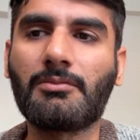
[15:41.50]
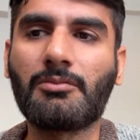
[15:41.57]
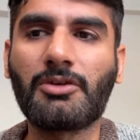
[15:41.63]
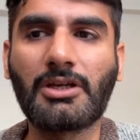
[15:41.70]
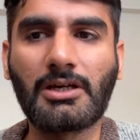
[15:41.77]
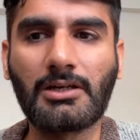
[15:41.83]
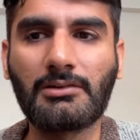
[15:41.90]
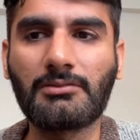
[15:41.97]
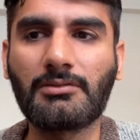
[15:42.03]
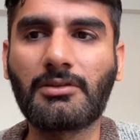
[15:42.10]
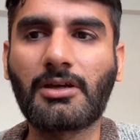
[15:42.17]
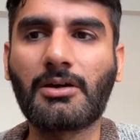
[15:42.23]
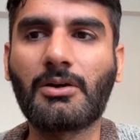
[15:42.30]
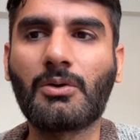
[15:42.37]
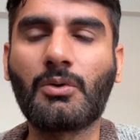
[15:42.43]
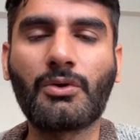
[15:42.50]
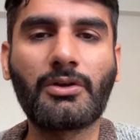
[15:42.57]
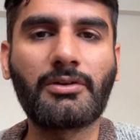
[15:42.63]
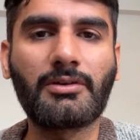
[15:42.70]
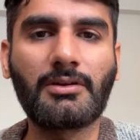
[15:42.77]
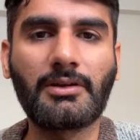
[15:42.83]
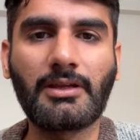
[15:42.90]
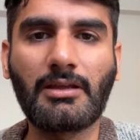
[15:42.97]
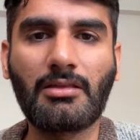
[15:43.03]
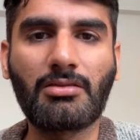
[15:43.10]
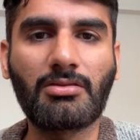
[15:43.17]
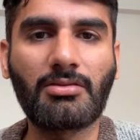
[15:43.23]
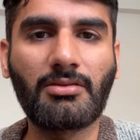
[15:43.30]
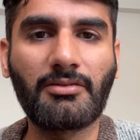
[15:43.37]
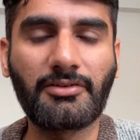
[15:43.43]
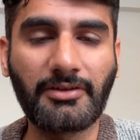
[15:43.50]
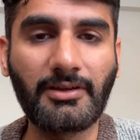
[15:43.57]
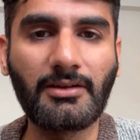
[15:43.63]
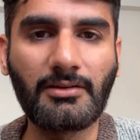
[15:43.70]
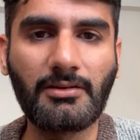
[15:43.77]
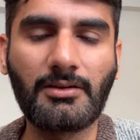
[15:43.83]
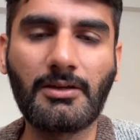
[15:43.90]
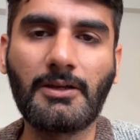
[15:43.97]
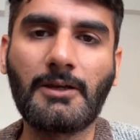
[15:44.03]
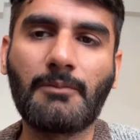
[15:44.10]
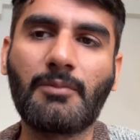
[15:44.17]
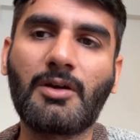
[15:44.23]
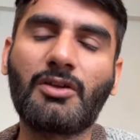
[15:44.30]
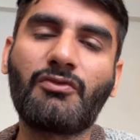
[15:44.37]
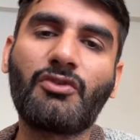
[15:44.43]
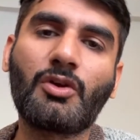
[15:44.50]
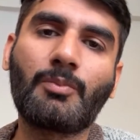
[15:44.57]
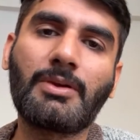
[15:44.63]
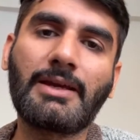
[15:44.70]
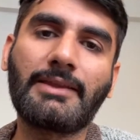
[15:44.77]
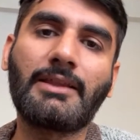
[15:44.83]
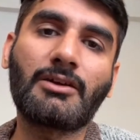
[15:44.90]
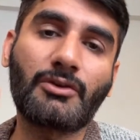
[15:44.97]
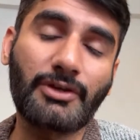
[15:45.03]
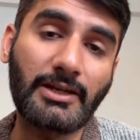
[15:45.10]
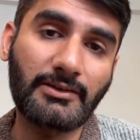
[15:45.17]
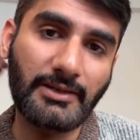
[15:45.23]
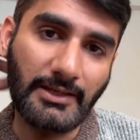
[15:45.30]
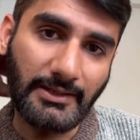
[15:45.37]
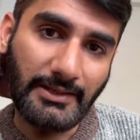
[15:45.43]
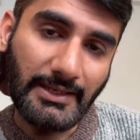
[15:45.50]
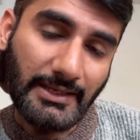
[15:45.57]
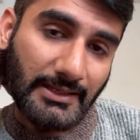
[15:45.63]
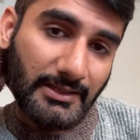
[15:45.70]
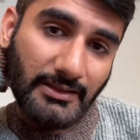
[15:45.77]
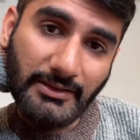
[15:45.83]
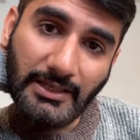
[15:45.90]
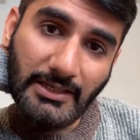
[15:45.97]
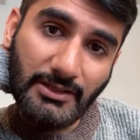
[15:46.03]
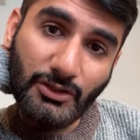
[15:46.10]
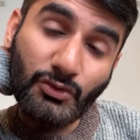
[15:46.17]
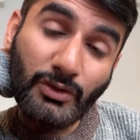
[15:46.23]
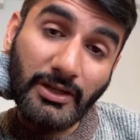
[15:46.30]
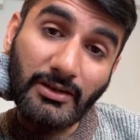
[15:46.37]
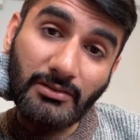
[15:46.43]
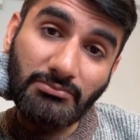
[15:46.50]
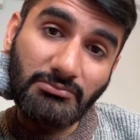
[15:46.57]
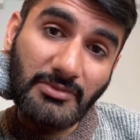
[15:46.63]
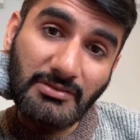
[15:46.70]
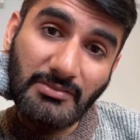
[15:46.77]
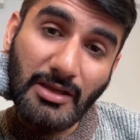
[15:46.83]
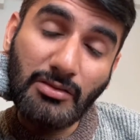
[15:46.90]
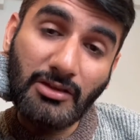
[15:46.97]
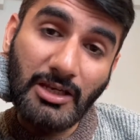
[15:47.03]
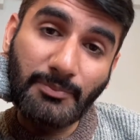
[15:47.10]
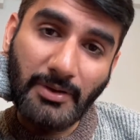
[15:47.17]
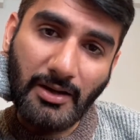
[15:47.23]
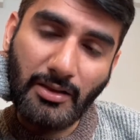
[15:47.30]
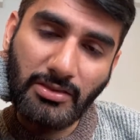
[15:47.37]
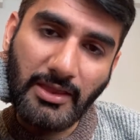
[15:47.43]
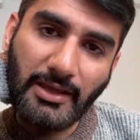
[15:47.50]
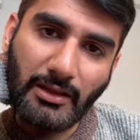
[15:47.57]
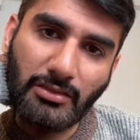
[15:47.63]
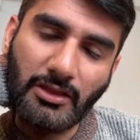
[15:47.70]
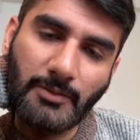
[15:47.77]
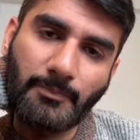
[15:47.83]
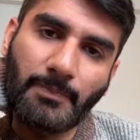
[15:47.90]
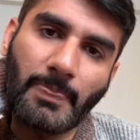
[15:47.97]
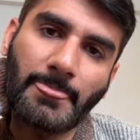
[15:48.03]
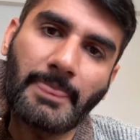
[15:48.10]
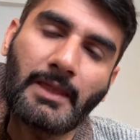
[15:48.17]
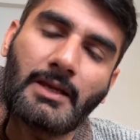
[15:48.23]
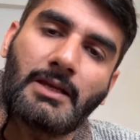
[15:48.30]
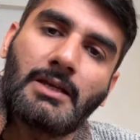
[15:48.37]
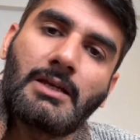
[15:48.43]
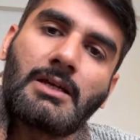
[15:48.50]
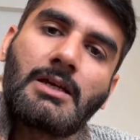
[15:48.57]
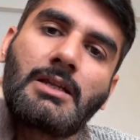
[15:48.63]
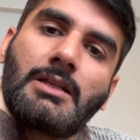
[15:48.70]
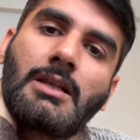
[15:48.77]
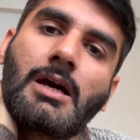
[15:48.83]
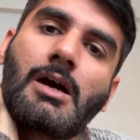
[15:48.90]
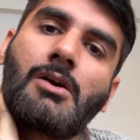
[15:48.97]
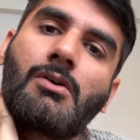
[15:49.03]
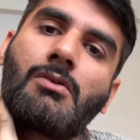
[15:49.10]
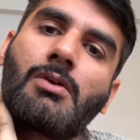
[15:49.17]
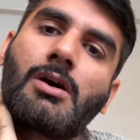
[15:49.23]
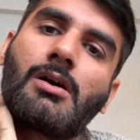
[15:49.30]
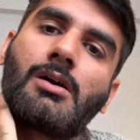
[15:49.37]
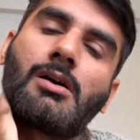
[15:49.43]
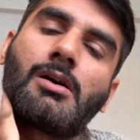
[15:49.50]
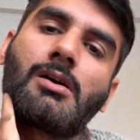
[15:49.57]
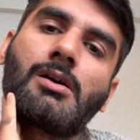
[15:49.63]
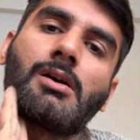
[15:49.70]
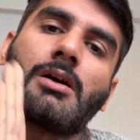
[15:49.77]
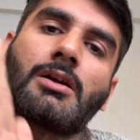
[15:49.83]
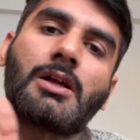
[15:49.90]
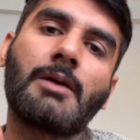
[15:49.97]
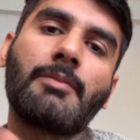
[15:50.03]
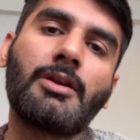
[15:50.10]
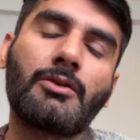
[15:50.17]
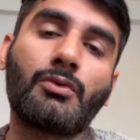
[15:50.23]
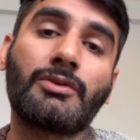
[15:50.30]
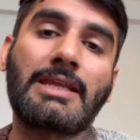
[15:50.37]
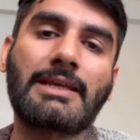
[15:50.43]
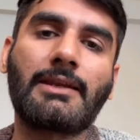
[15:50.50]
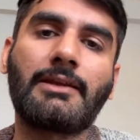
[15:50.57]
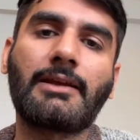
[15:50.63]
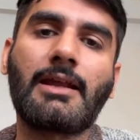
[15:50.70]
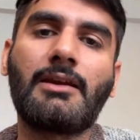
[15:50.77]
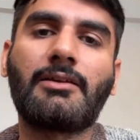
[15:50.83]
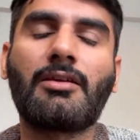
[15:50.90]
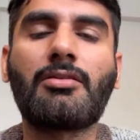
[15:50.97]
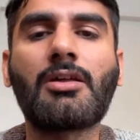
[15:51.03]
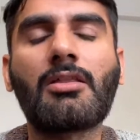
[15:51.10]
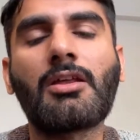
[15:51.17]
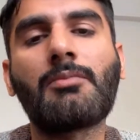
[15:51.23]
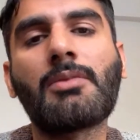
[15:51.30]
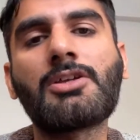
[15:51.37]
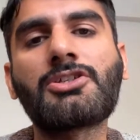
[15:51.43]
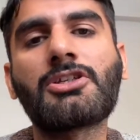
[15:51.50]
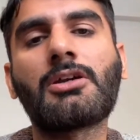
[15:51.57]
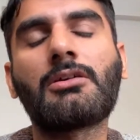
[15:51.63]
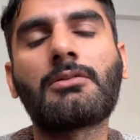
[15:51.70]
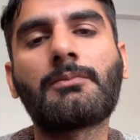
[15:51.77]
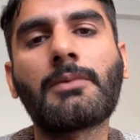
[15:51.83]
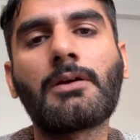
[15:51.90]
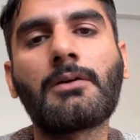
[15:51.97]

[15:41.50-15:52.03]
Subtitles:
Yeah, the horror is real, but if you apply the correct technique, then you can easily pass the exam. Now, coming to technicalities, as I mentioned,